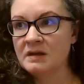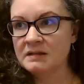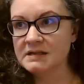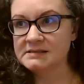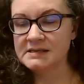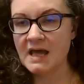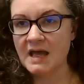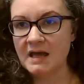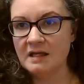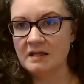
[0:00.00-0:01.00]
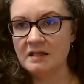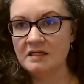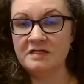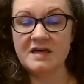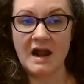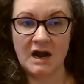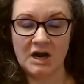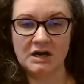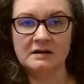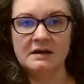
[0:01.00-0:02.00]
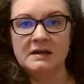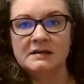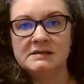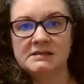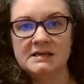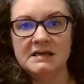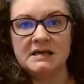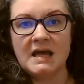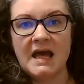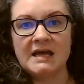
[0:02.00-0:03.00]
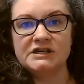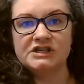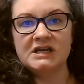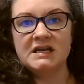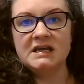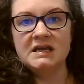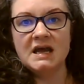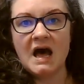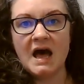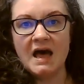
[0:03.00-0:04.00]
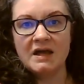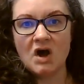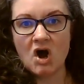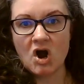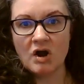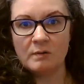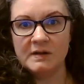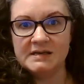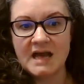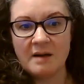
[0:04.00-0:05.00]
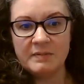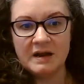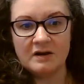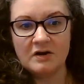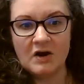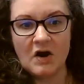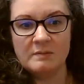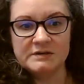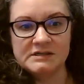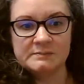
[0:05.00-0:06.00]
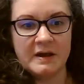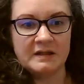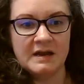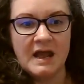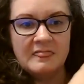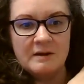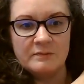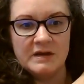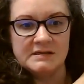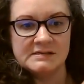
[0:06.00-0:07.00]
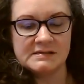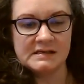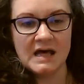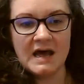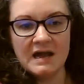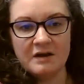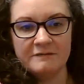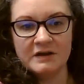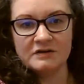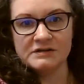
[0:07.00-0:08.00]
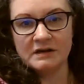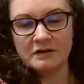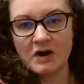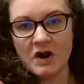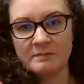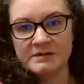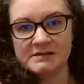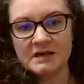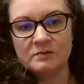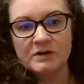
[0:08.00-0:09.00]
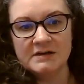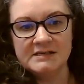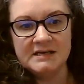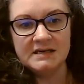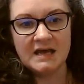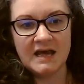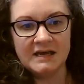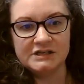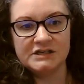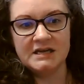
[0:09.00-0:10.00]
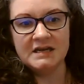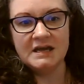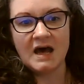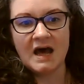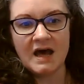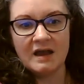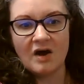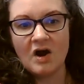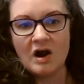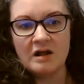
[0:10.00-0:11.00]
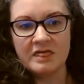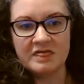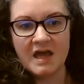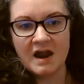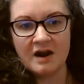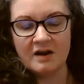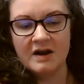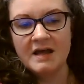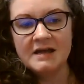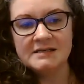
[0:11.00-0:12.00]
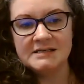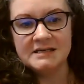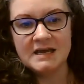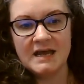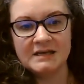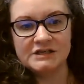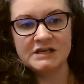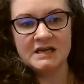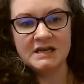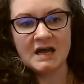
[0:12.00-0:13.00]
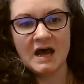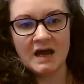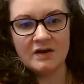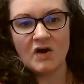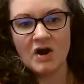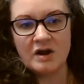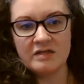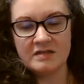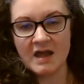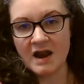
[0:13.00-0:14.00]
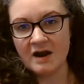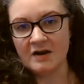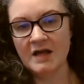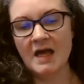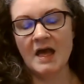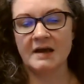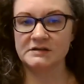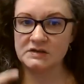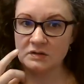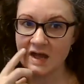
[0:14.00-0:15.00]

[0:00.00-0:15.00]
let's say there, T-H-E-I-R, we tap it out on our arm to spell it, and then we slide our fingers down our arm to say the word T-H-E-I-R there, T-H-E-I-R there. And so